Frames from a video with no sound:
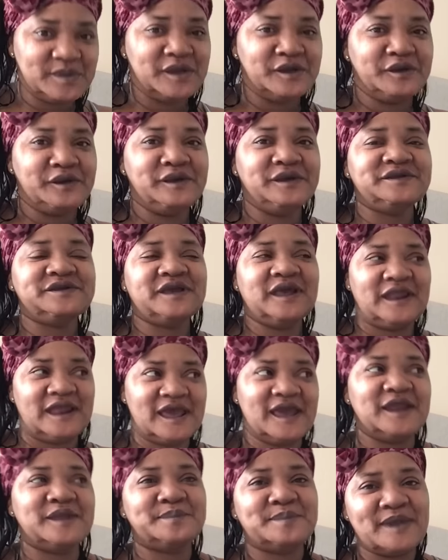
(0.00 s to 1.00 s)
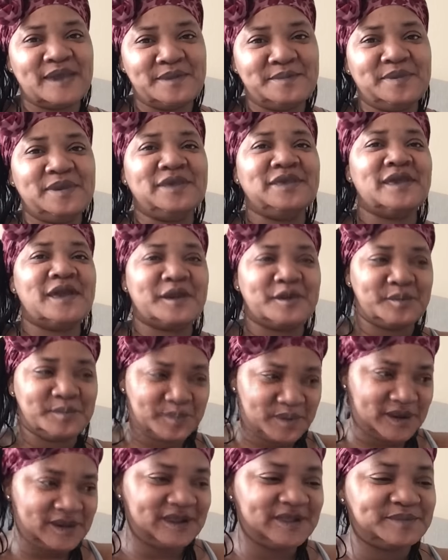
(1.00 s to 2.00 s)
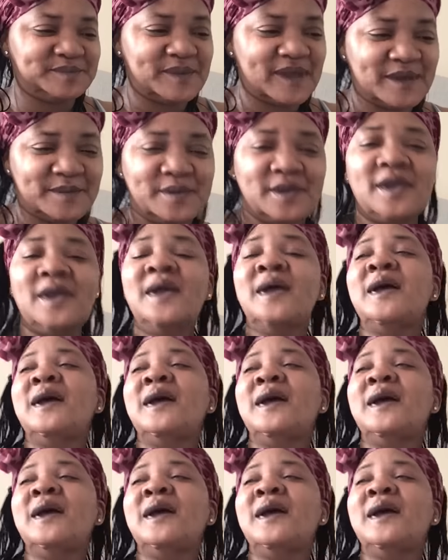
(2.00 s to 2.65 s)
marriage and had a baby, and y'all can bring this baby.